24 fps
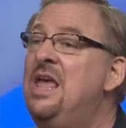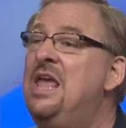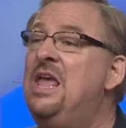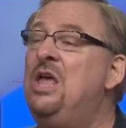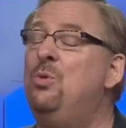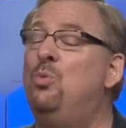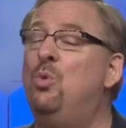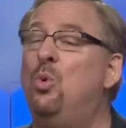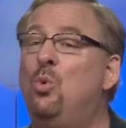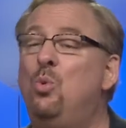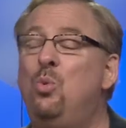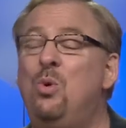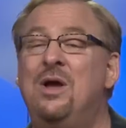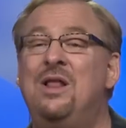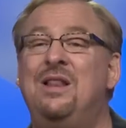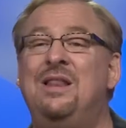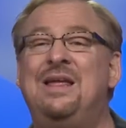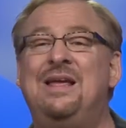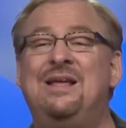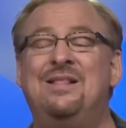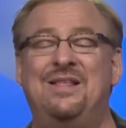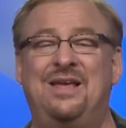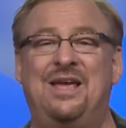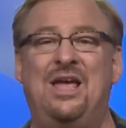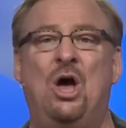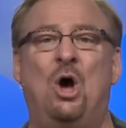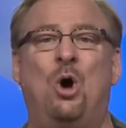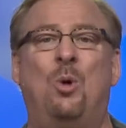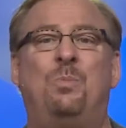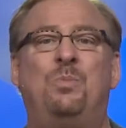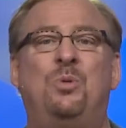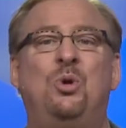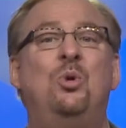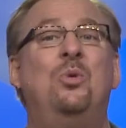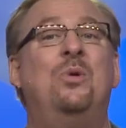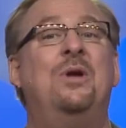He will willingly
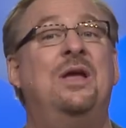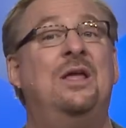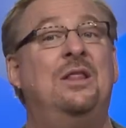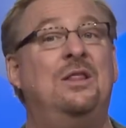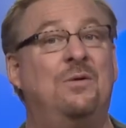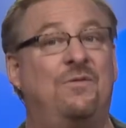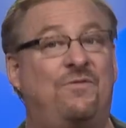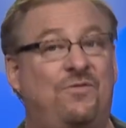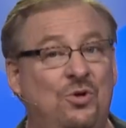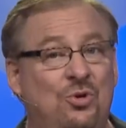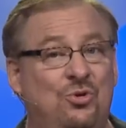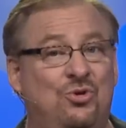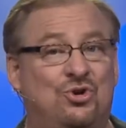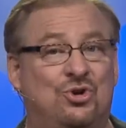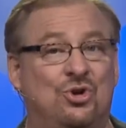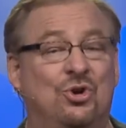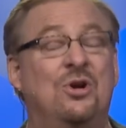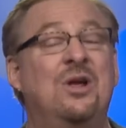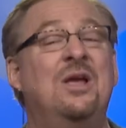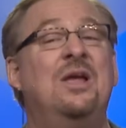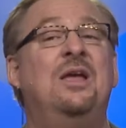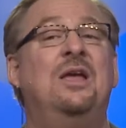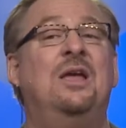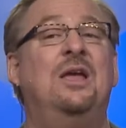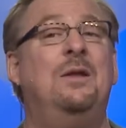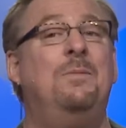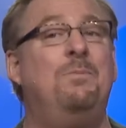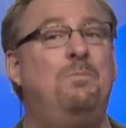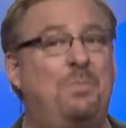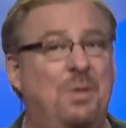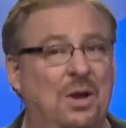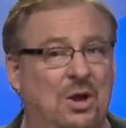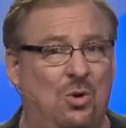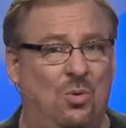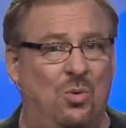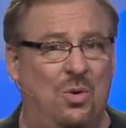help you in the future in
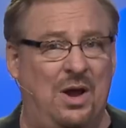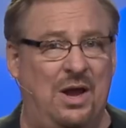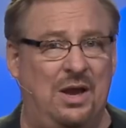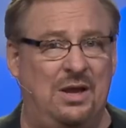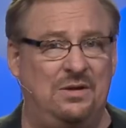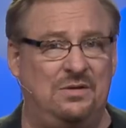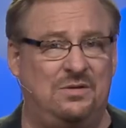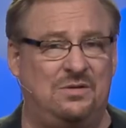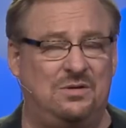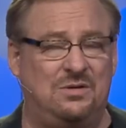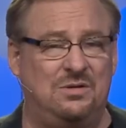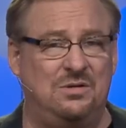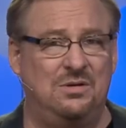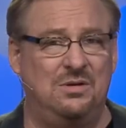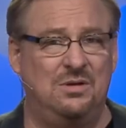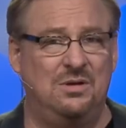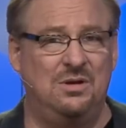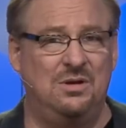big ways.